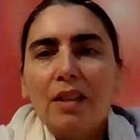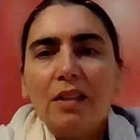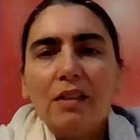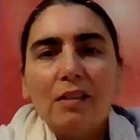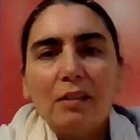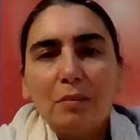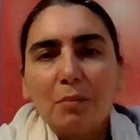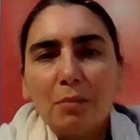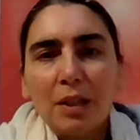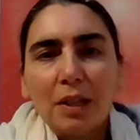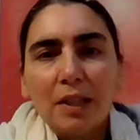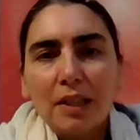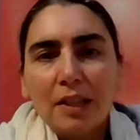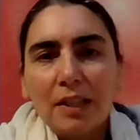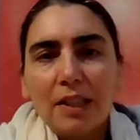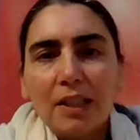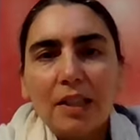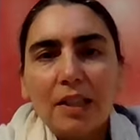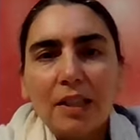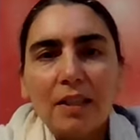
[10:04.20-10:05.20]

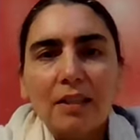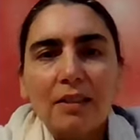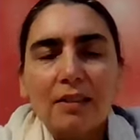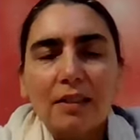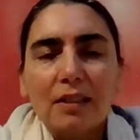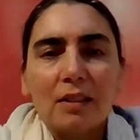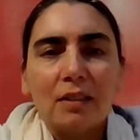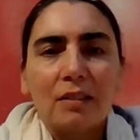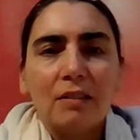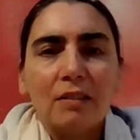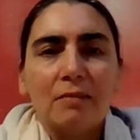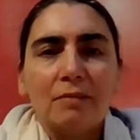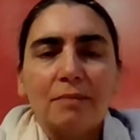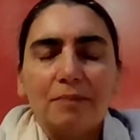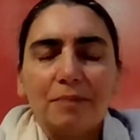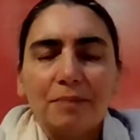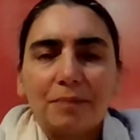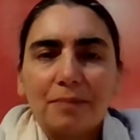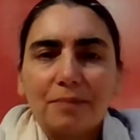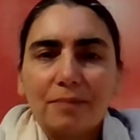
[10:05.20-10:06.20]
disabilities and,
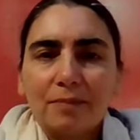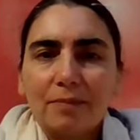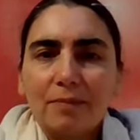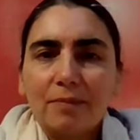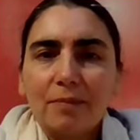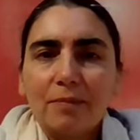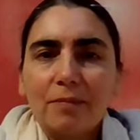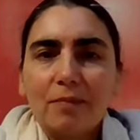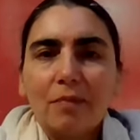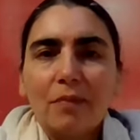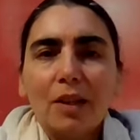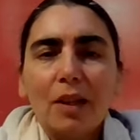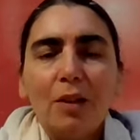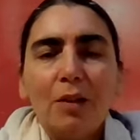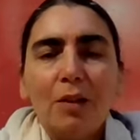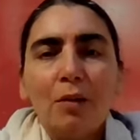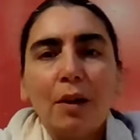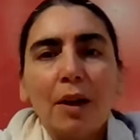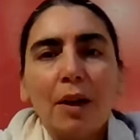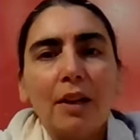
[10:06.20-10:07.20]

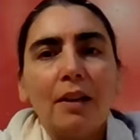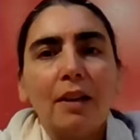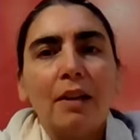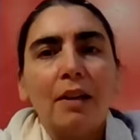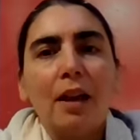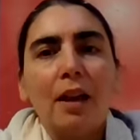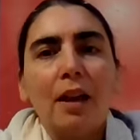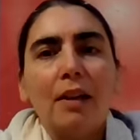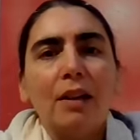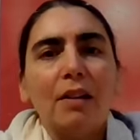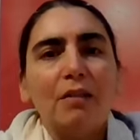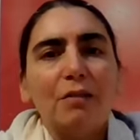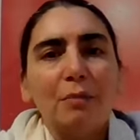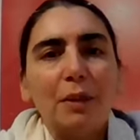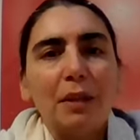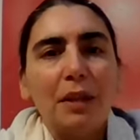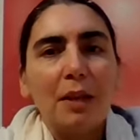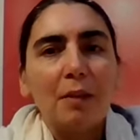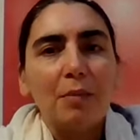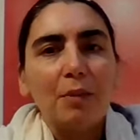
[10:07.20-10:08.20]
you know, and
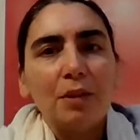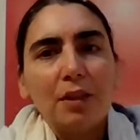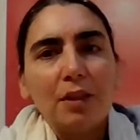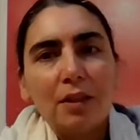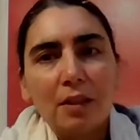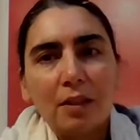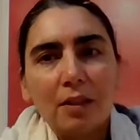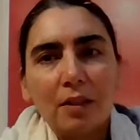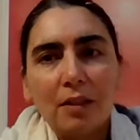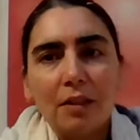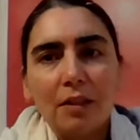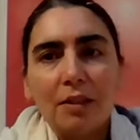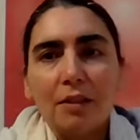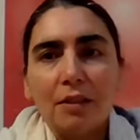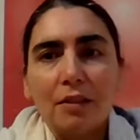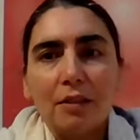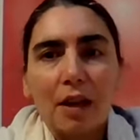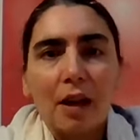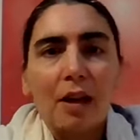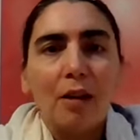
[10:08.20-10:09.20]
have been able to turn it
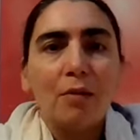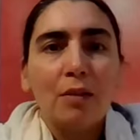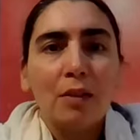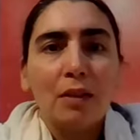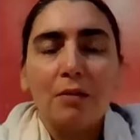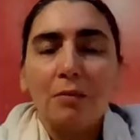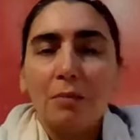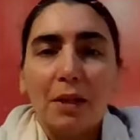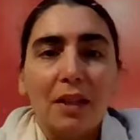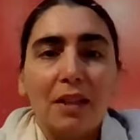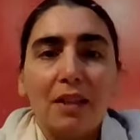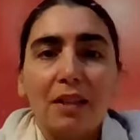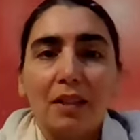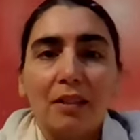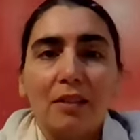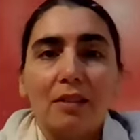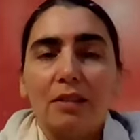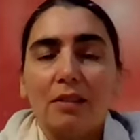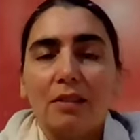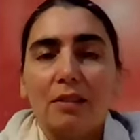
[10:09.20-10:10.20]
around and make
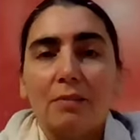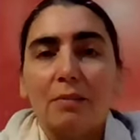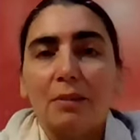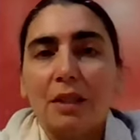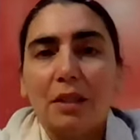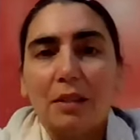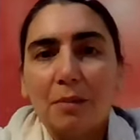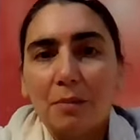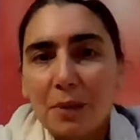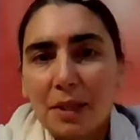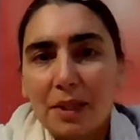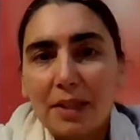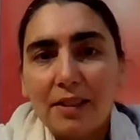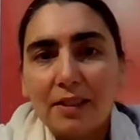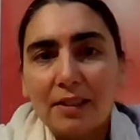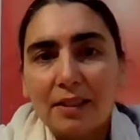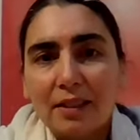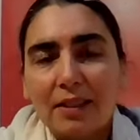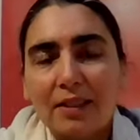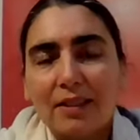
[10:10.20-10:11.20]
it into something
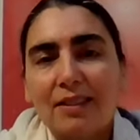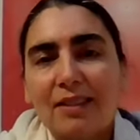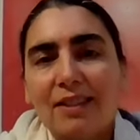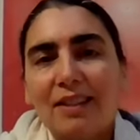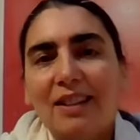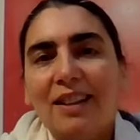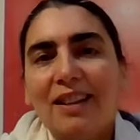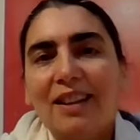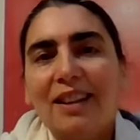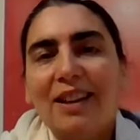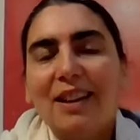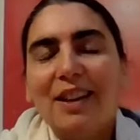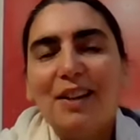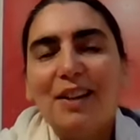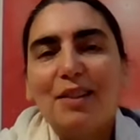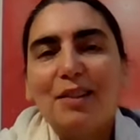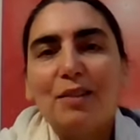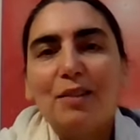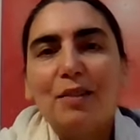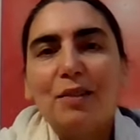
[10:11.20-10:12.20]
amazing.
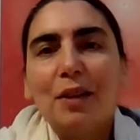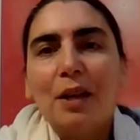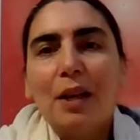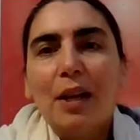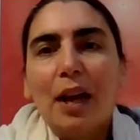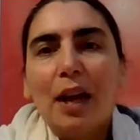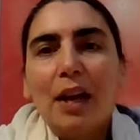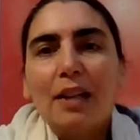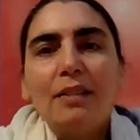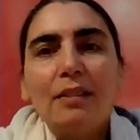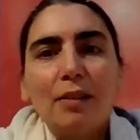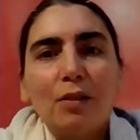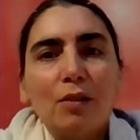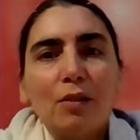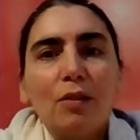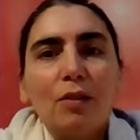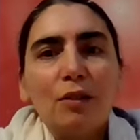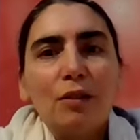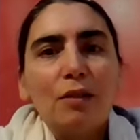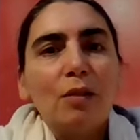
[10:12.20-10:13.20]
No. And
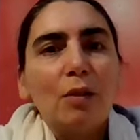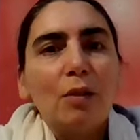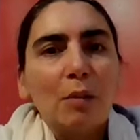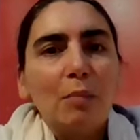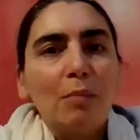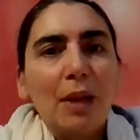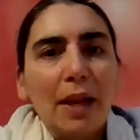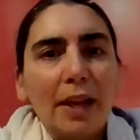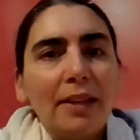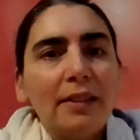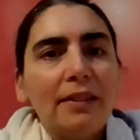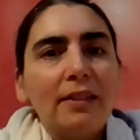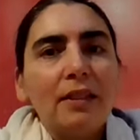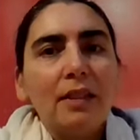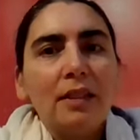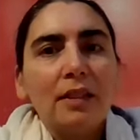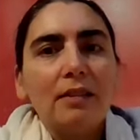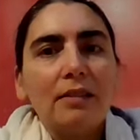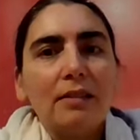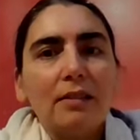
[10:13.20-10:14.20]
so a
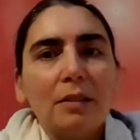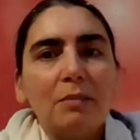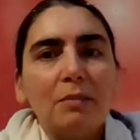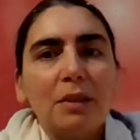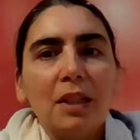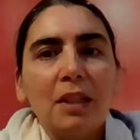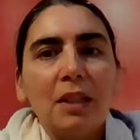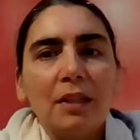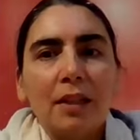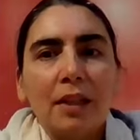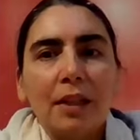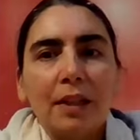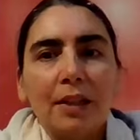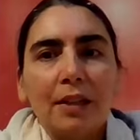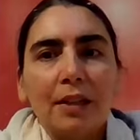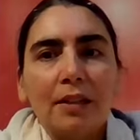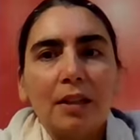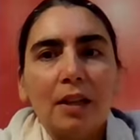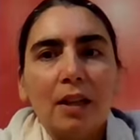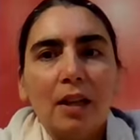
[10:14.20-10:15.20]
blessing is something
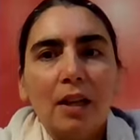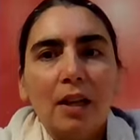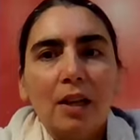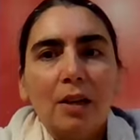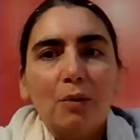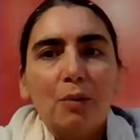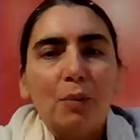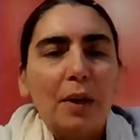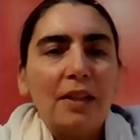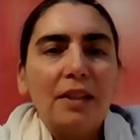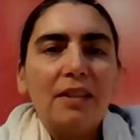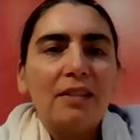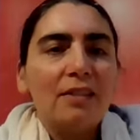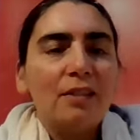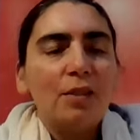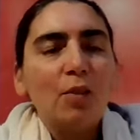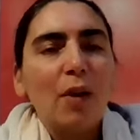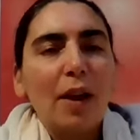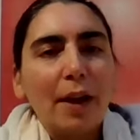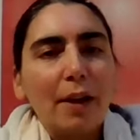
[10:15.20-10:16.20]
that where
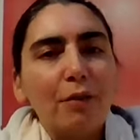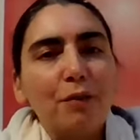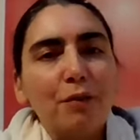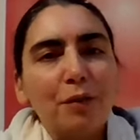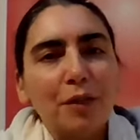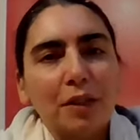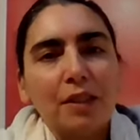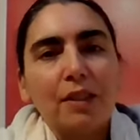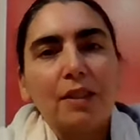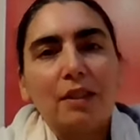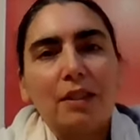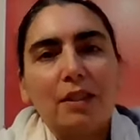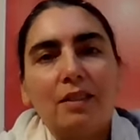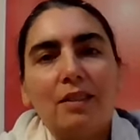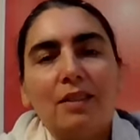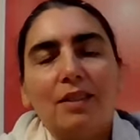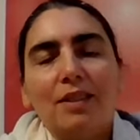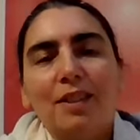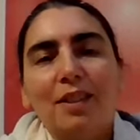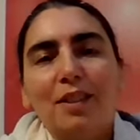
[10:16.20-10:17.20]
there's no effort,
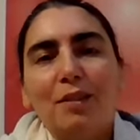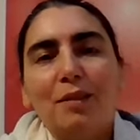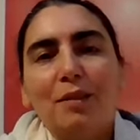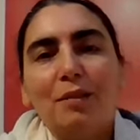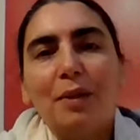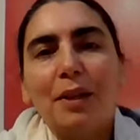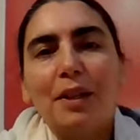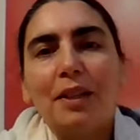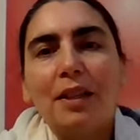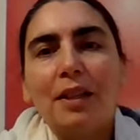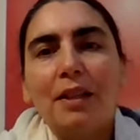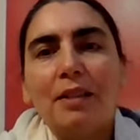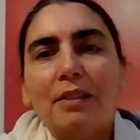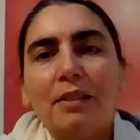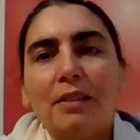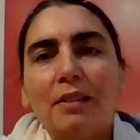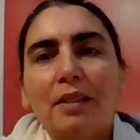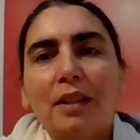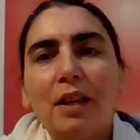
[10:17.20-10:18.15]
you know,